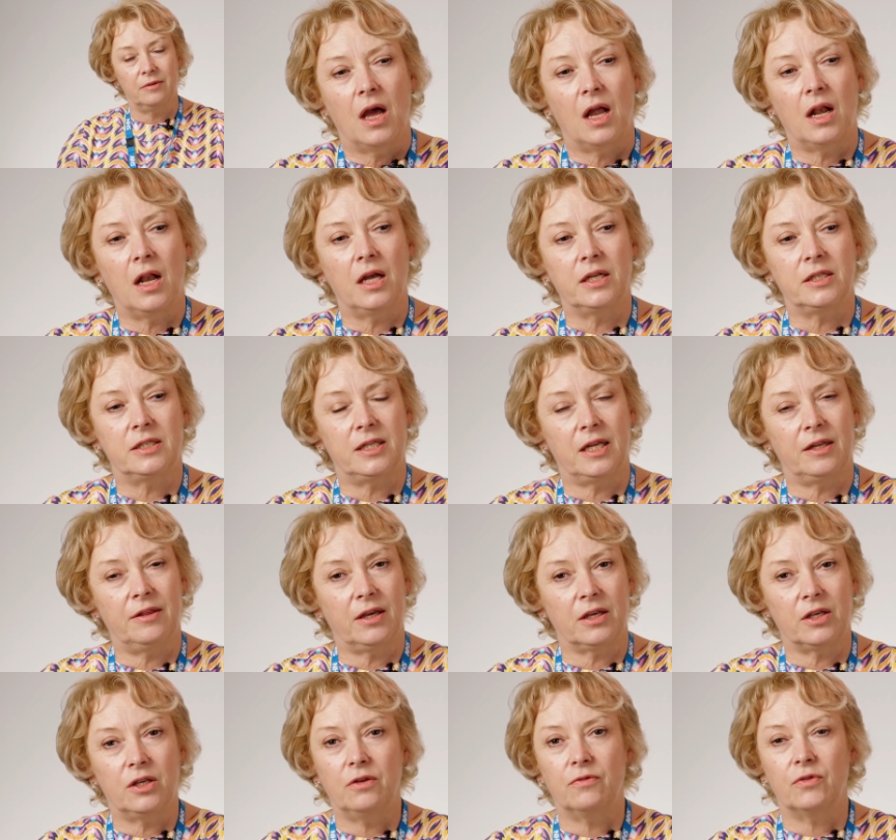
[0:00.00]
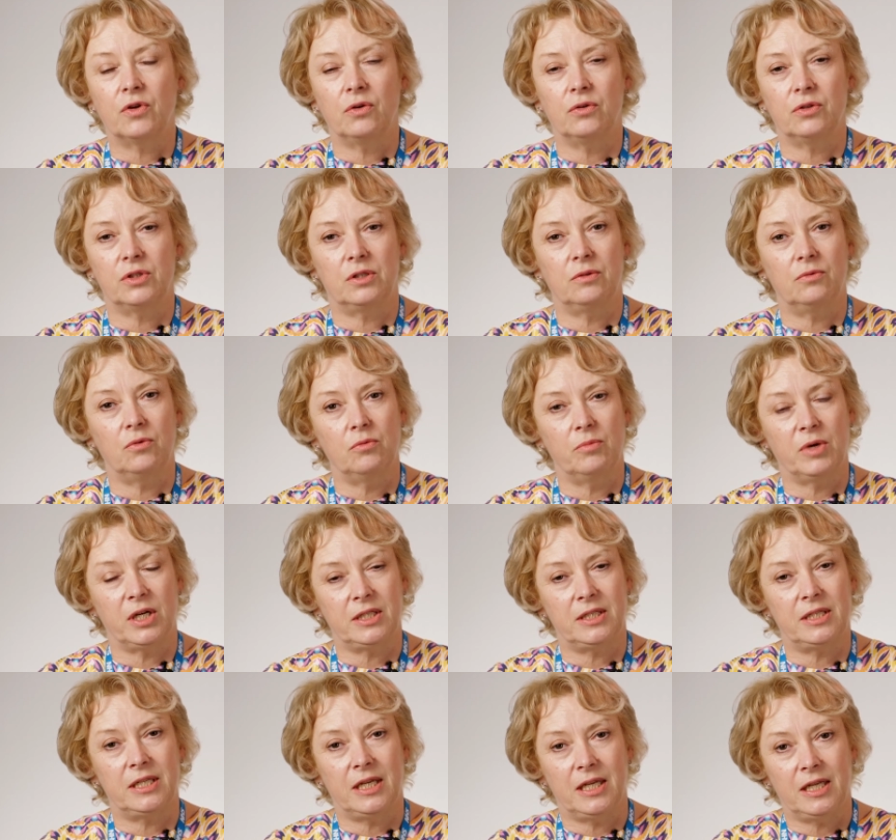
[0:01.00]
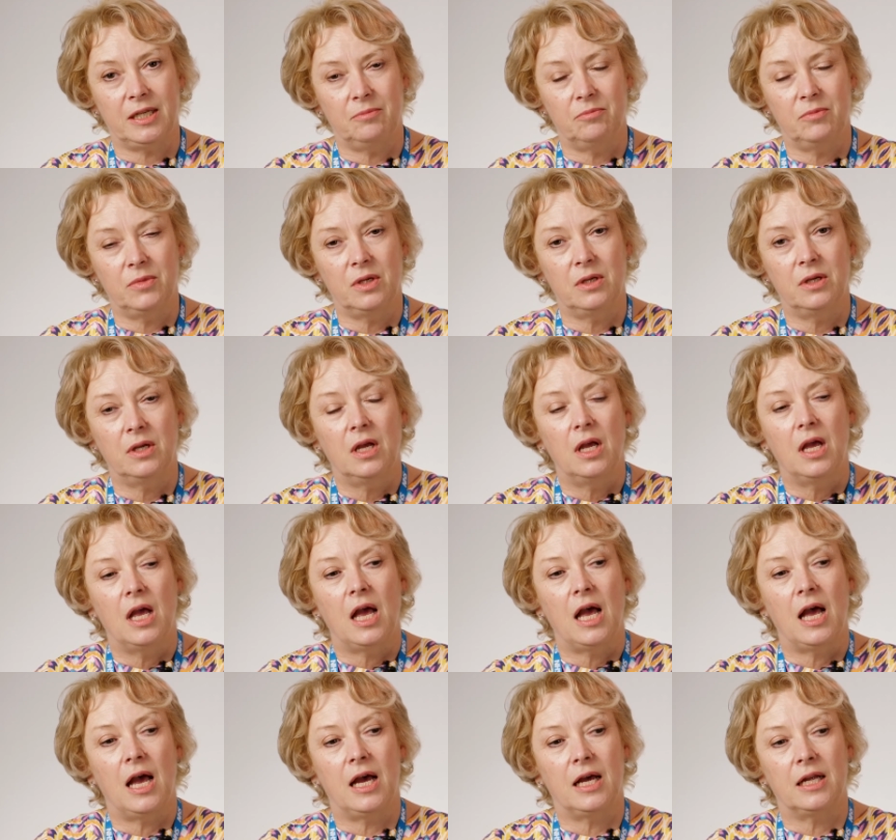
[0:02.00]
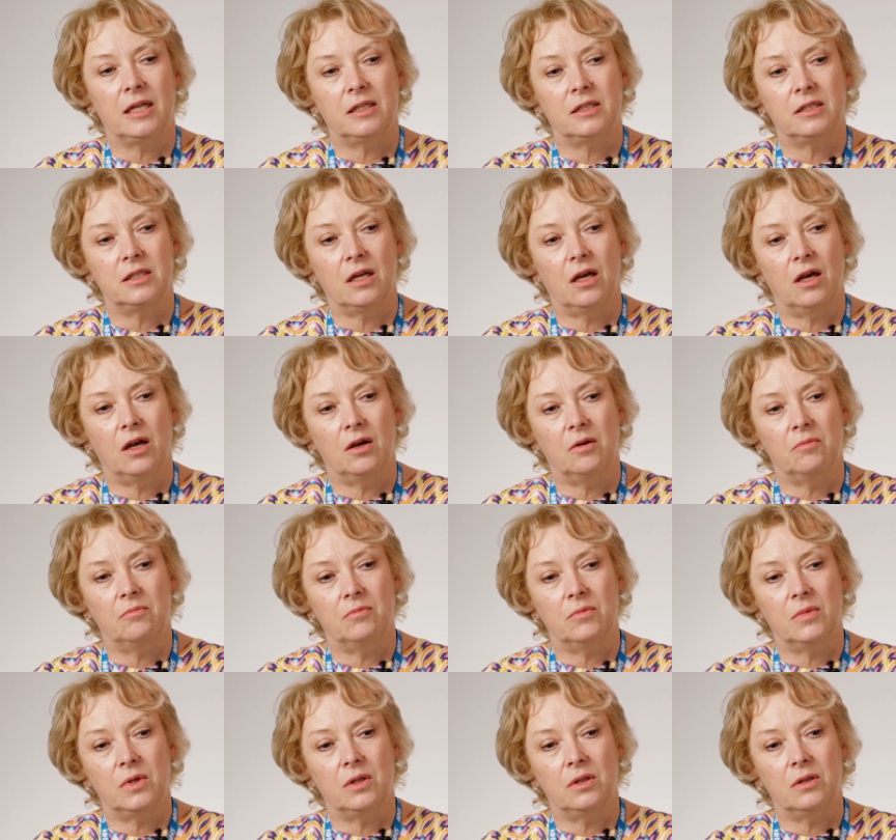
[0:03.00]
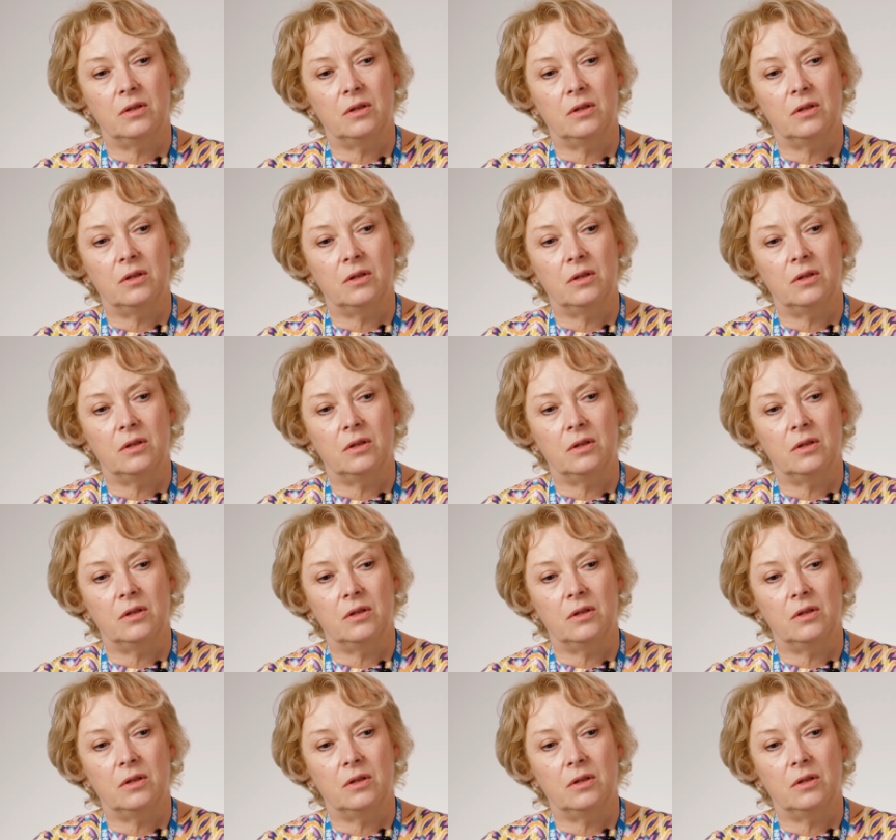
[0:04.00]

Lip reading: I'd like to say thank you, of course, to all my team and